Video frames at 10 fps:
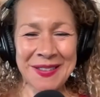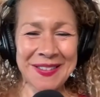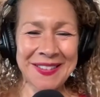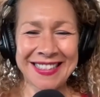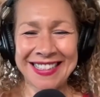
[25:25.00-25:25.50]

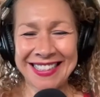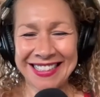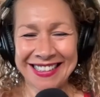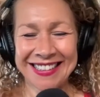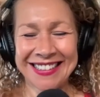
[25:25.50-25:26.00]
listening
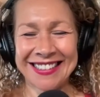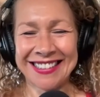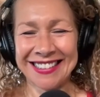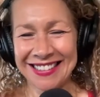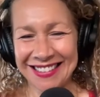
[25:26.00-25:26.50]
to
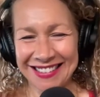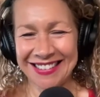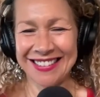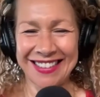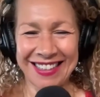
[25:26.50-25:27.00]
what
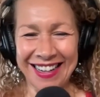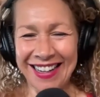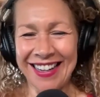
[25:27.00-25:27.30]
you have to